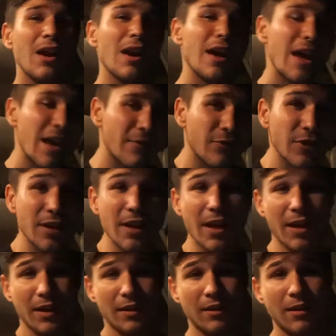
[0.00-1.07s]
every day,
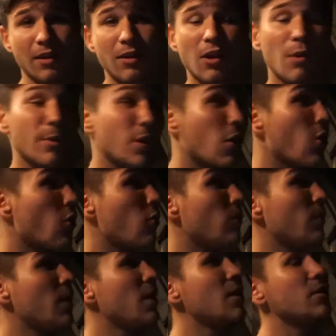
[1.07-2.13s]
coming
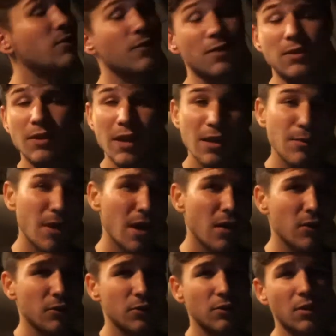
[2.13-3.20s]
home to the same
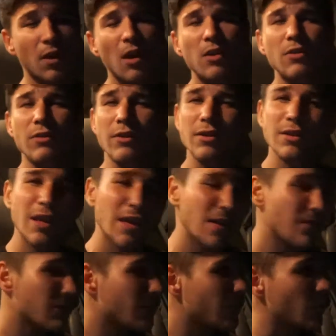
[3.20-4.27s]
house, to the
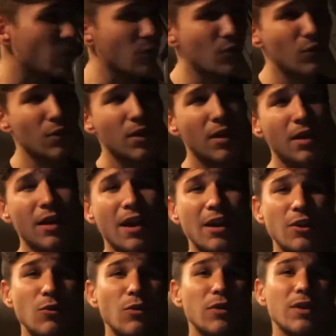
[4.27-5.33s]
same food, and
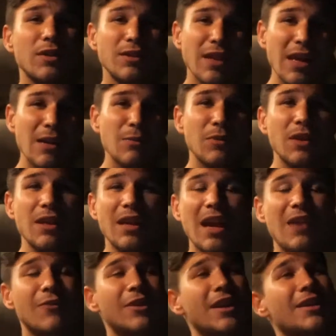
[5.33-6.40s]
doing the same thing
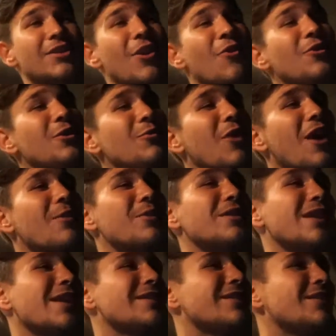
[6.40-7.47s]
every day. Tony Robbins
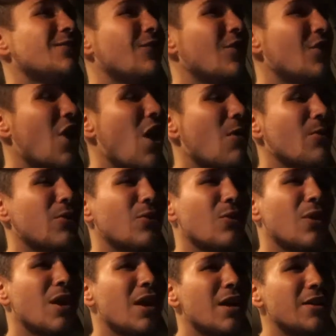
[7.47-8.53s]
has this phenomenal
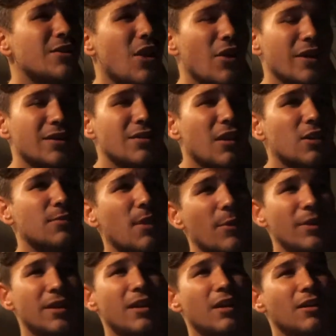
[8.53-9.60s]
talk. He talks about
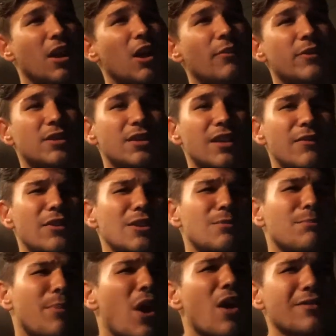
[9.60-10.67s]
a lot of us live this
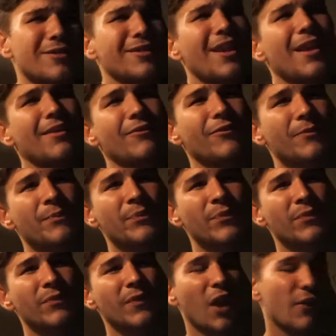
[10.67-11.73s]
box life.
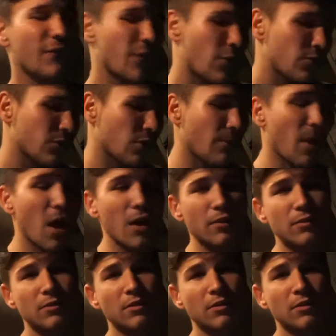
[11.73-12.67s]
Our phones are a box.